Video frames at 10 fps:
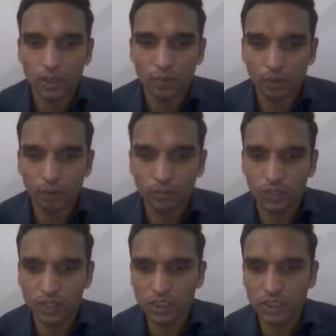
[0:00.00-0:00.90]
from
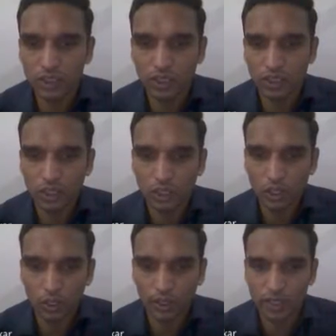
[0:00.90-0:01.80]
this
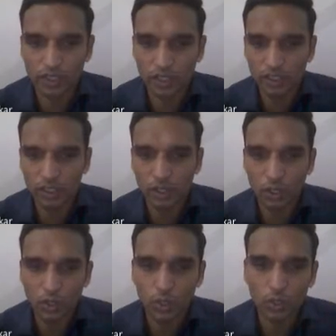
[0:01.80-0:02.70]
location
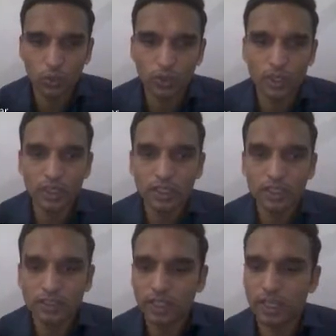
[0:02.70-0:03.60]
to the
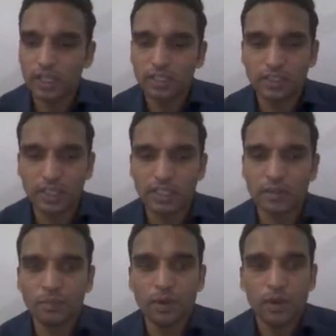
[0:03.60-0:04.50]
sig set
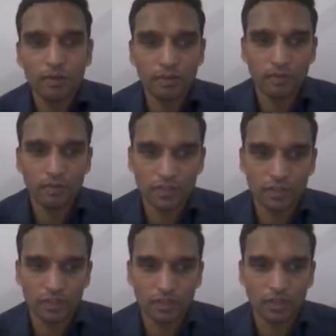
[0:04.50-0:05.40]
jump function.
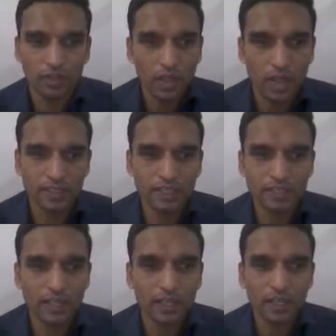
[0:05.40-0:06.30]
As I
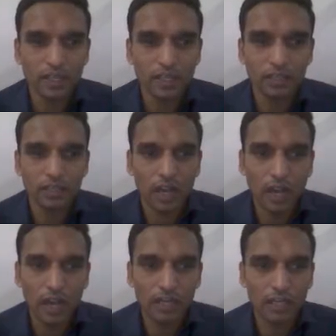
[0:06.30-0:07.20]
said, the
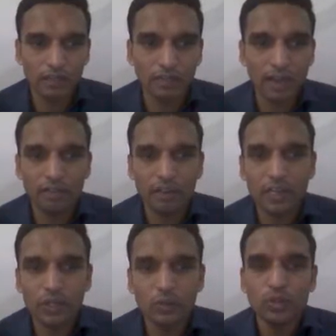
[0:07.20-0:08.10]
RTVal
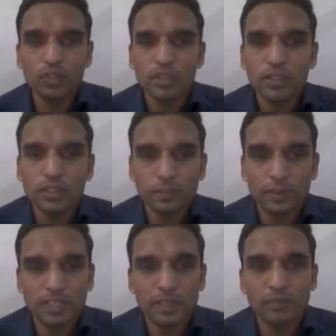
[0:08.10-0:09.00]
value
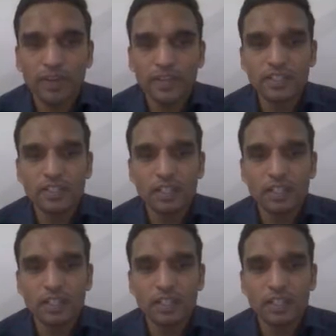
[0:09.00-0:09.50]
specifies